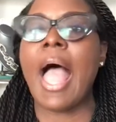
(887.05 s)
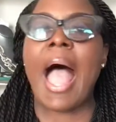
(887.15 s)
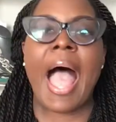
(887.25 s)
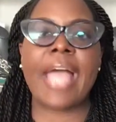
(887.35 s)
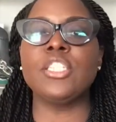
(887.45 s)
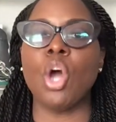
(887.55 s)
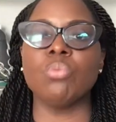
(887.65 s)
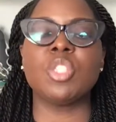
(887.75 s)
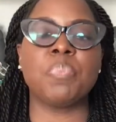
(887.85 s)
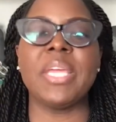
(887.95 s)
I don't
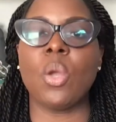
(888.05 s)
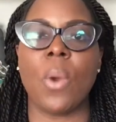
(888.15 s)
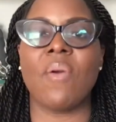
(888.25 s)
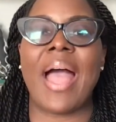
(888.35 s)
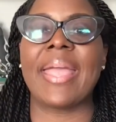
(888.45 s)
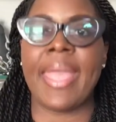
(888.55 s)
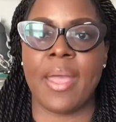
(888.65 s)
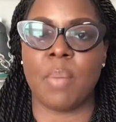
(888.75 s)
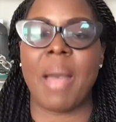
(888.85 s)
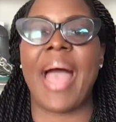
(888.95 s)
speak where I
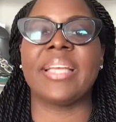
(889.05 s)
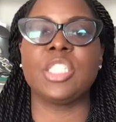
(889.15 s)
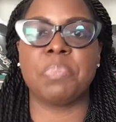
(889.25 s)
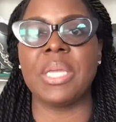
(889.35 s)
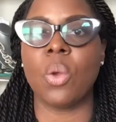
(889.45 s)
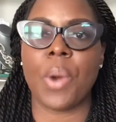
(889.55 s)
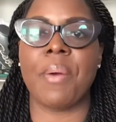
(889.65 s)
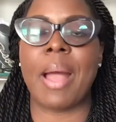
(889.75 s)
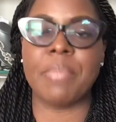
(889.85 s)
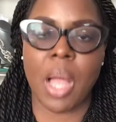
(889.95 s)
am, I speak where
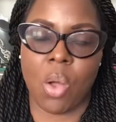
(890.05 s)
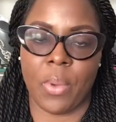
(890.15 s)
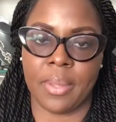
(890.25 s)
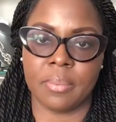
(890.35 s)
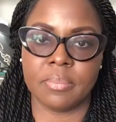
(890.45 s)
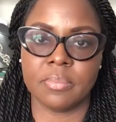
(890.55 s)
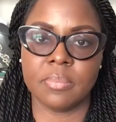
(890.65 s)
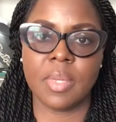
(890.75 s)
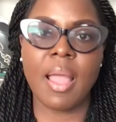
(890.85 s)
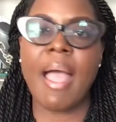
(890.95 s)
I'm going.
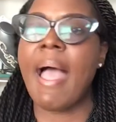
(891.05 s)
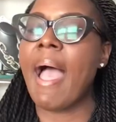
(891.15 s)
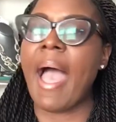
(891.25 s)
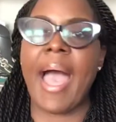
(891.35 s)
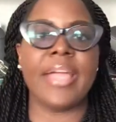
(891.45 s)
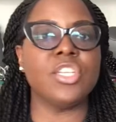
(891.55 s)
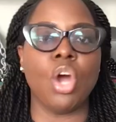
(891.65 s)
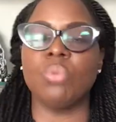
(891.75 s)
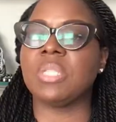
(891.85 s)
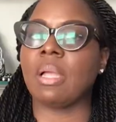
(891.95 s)
I
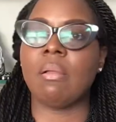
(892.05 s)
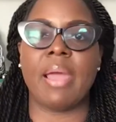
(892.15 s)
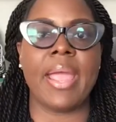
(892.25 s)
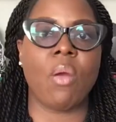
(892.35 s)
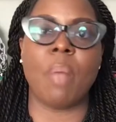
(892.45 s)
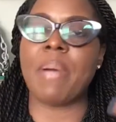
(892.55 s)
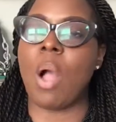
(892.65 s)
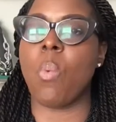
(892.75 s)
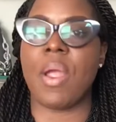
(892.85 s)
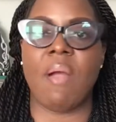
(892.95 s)
don't declare
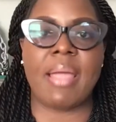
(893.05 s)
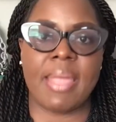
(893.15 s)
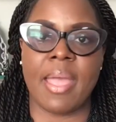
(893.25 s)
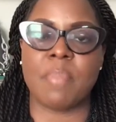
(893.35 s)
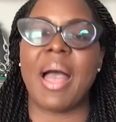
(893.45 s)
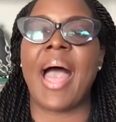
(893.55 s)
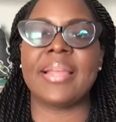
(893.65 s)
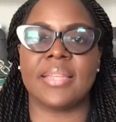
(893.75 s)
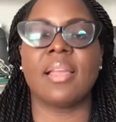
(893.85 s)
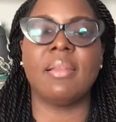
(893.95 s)
about where I am, I
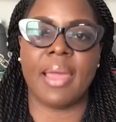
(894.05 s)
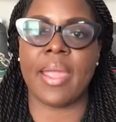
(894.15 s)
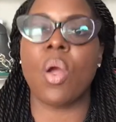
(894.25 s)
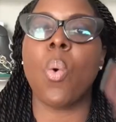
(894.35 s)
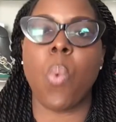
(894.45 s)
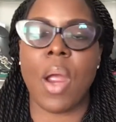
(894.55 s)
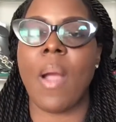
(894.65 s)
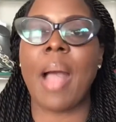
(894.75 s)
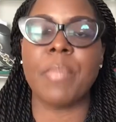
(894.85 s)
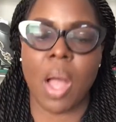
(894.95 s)
declare where
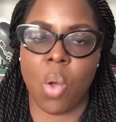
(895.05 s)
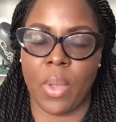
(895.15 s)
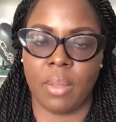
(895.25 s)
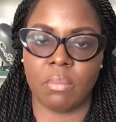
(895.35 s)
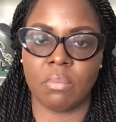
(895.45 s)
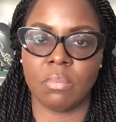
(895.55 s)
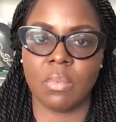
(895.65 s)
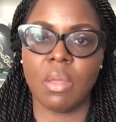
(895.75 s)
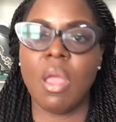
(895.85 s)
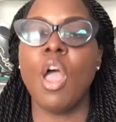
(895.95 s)
I'm going.
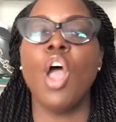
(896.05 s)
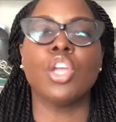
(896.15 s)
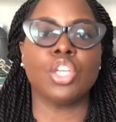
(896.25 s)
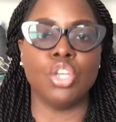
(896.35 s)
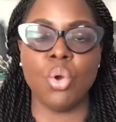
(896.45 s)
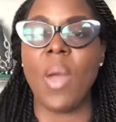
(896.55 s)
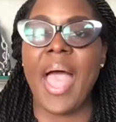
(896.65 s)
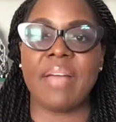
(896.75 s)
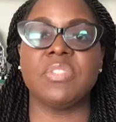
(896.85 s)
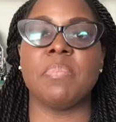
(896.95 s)
You
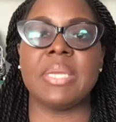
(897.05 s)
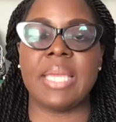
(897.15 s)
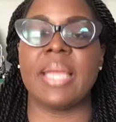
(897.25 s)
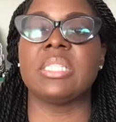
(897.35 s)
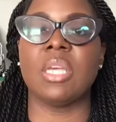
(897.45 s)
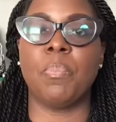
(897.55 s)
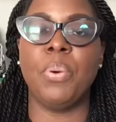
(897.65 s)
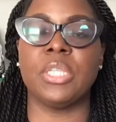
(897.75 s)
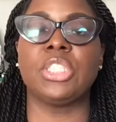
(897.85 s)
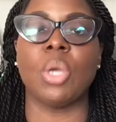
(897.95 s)
have to begin to
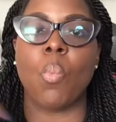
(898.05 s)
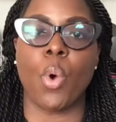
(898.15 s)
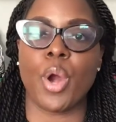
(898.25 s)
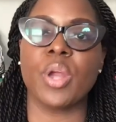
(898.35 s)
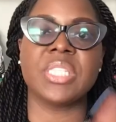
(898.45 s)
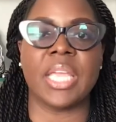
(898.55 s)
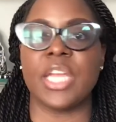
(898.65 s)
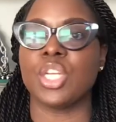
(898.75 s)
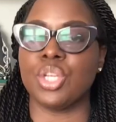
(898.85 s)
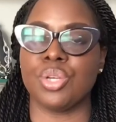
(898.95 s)
put some words
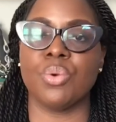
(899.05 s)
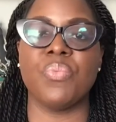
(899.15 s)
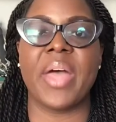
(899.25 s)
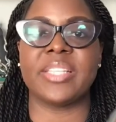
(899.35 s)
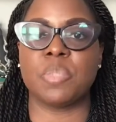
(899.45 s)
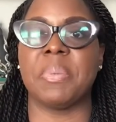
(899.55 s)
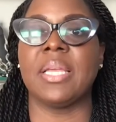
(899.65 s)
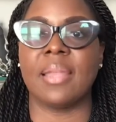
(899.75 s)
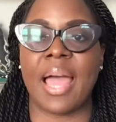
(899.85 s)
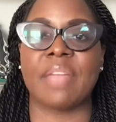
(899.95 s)
in you that speak
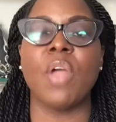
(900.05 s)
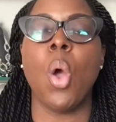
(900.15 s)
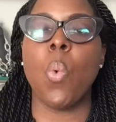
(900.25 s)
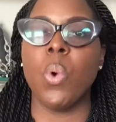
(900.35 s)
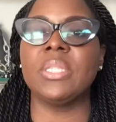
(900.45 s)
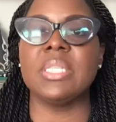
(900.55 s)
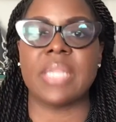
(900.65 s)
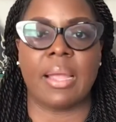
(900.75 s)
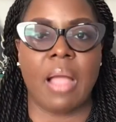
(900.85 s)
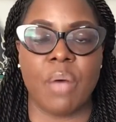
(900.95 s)
life. What does
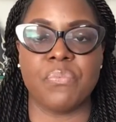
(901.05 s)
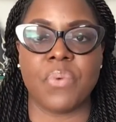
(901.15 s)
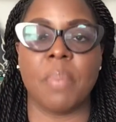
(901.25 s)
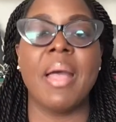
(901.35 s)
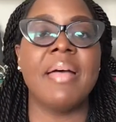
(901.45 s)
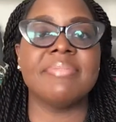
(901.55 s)
that come from?